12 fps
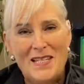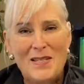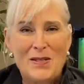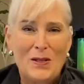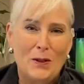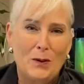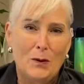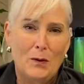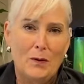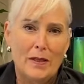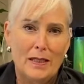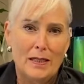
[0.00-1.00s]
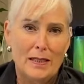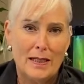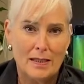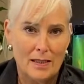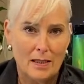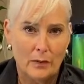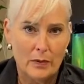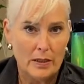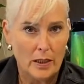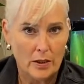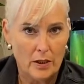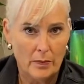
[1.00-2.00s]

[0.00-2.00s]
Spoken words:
So the next thing I want to talk